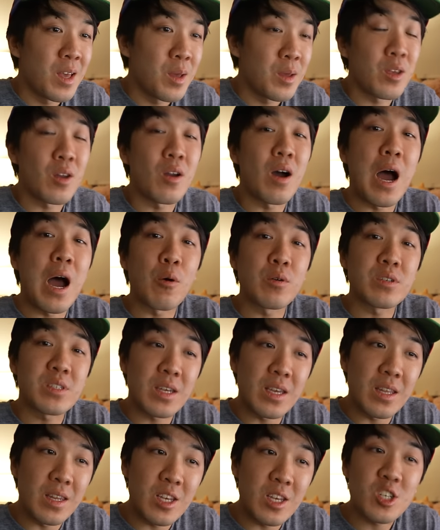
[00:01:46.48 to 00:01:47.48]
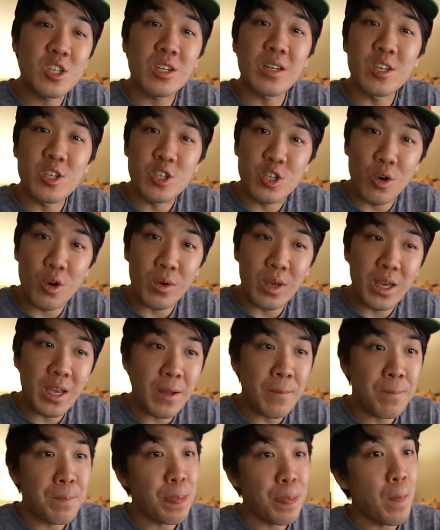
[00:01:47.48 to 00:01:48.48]
You know, I was initially
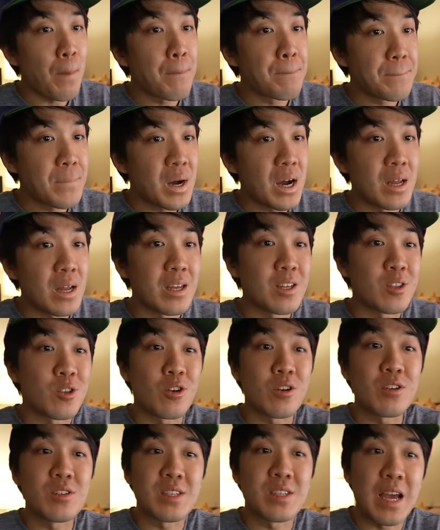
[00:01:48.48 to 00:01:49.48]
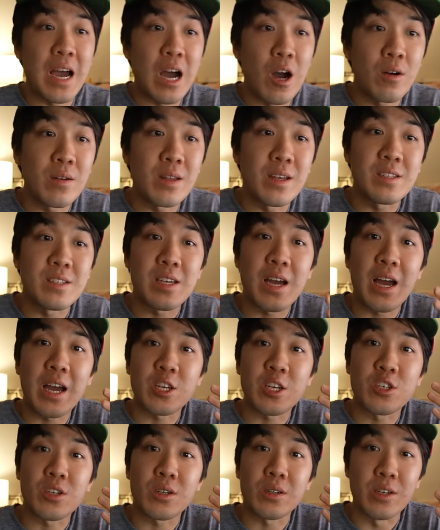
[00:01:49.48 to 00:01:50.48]
joking, but it turns out it's
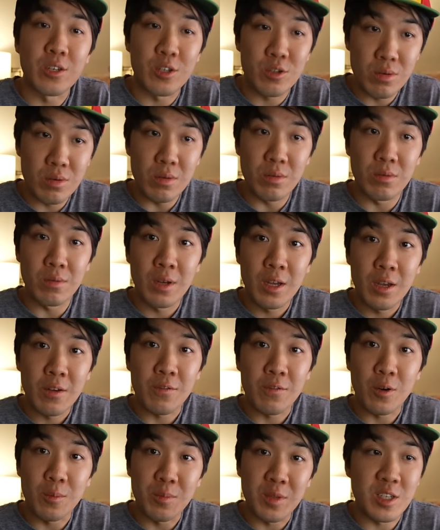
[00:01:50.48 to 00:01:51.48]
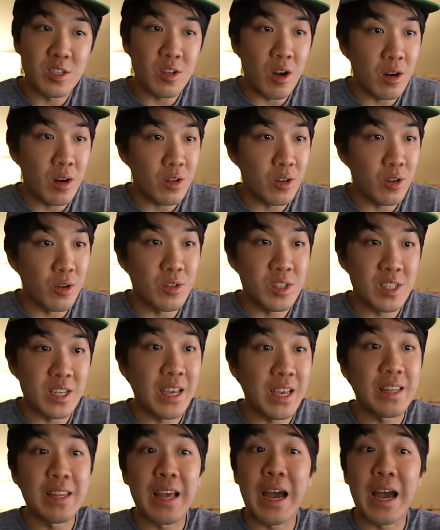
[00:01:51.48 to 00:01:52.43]
actually true from this article saying